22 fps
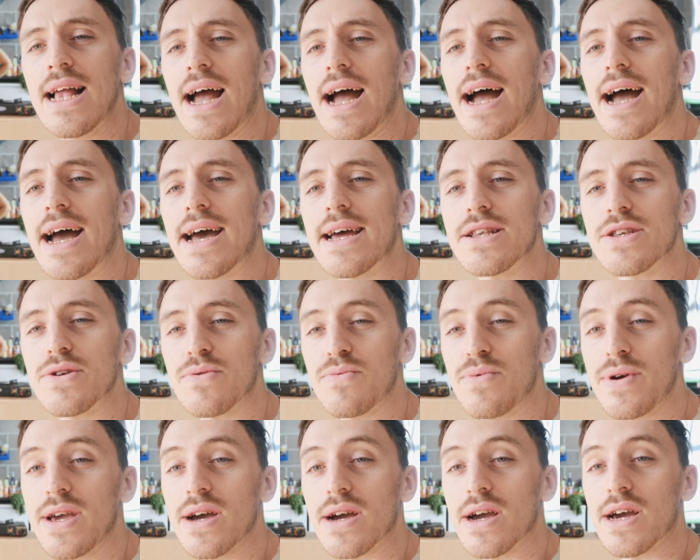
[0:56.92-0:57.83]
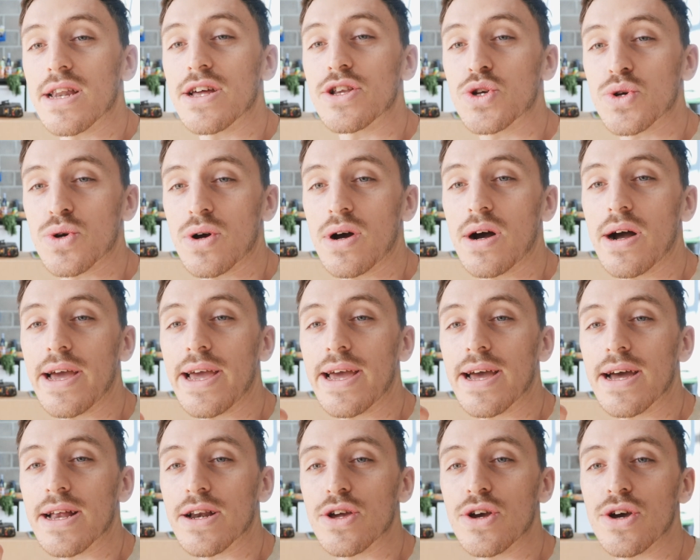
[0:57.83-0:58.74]
And we are going to try
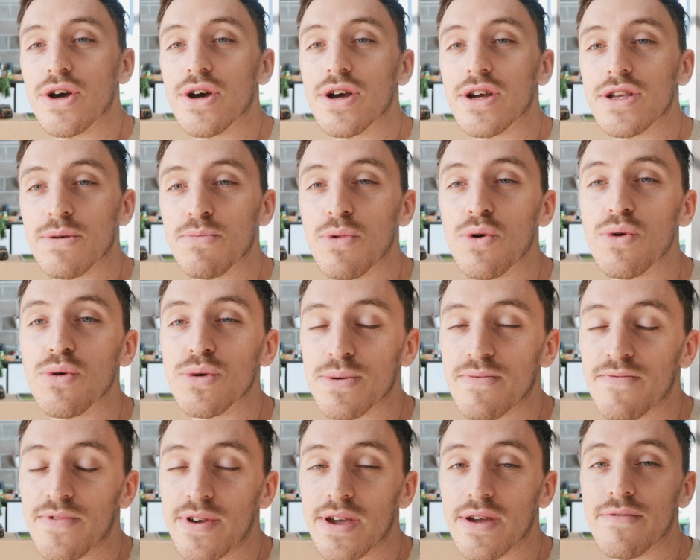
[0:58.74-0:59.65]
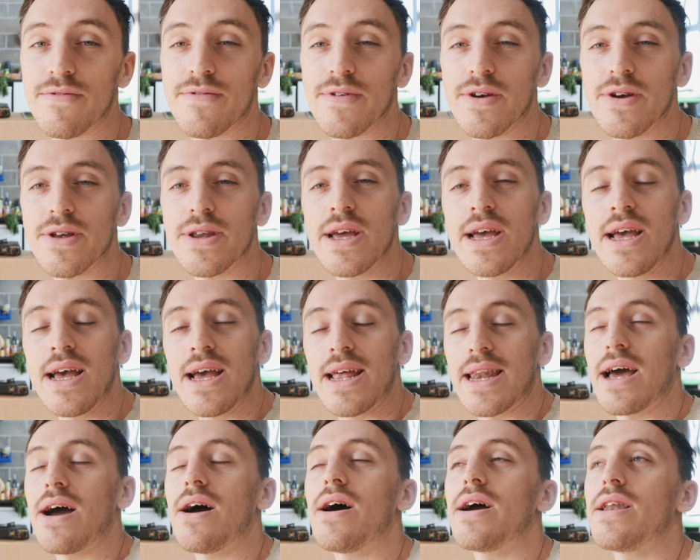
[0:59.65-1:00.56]
and cook some awesome vegan food.
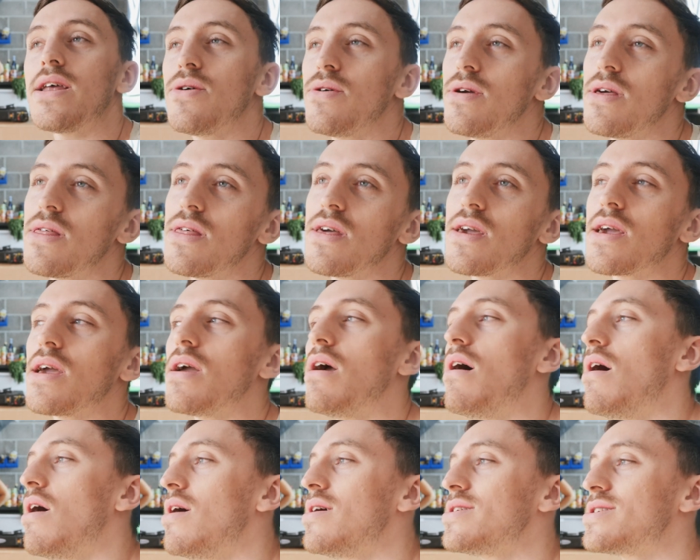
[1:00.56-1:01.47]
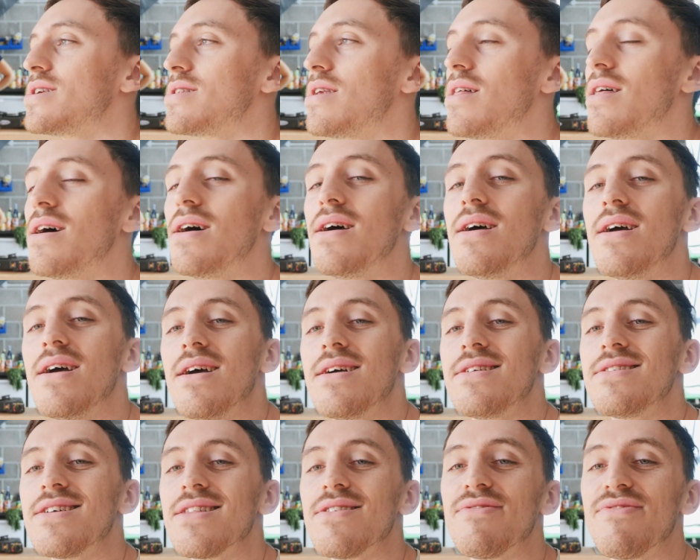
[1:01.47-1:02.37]
Now, I know what you're thinking, oh, it's another
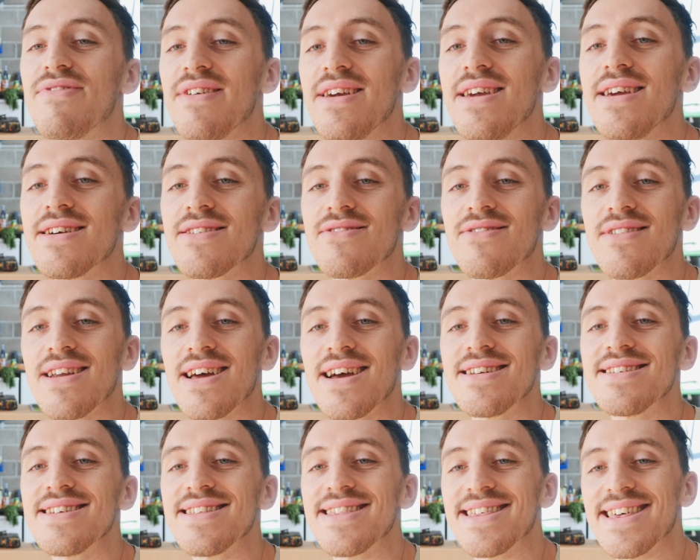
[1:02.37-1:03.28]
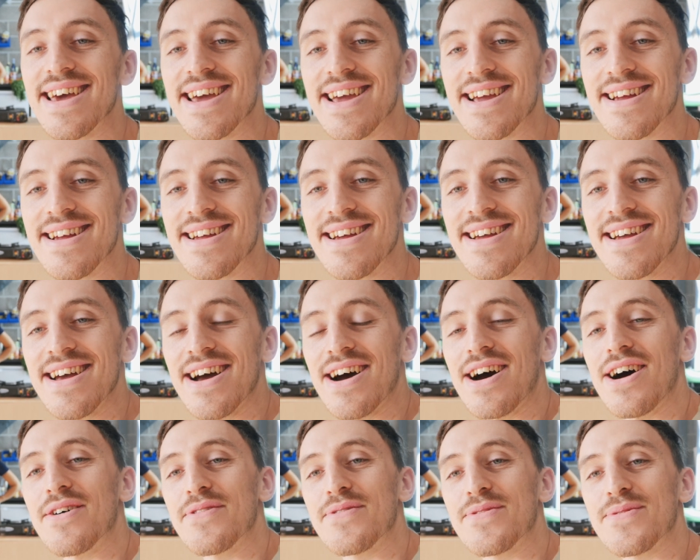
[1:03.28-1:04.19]
vegan related thing.
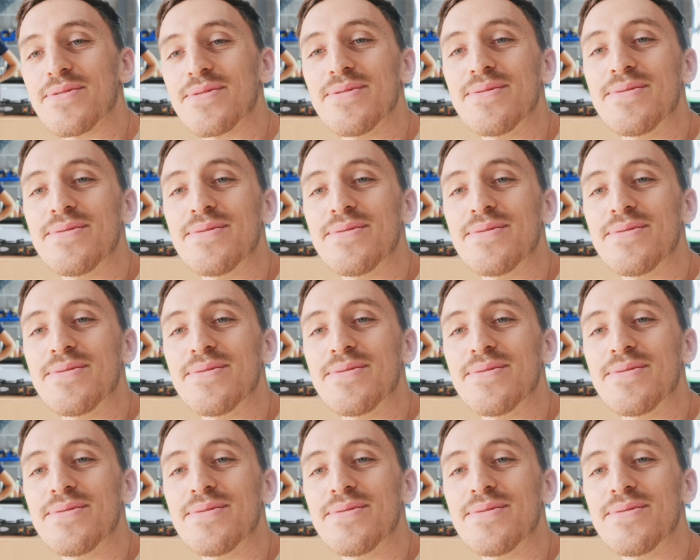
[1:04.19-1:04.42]
After